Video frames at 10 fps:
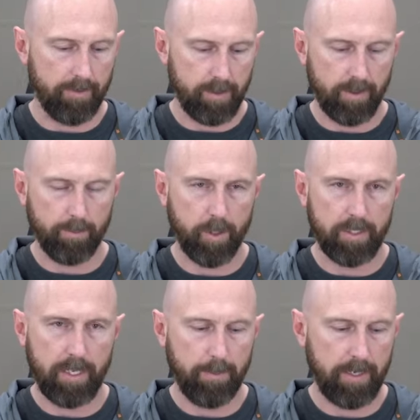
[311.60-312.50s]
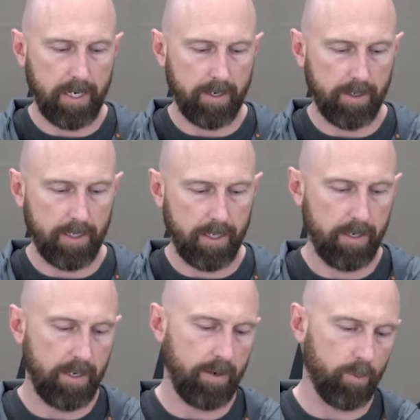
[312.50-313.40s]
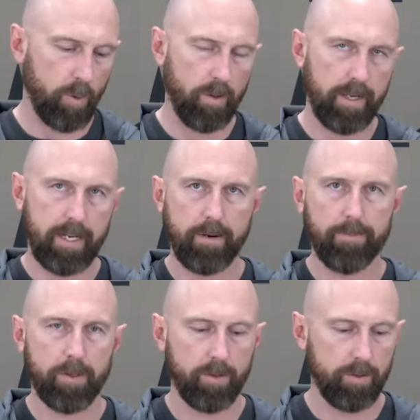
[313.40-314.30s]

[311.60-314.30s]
of. So you can put tippet down in there and roll that up through.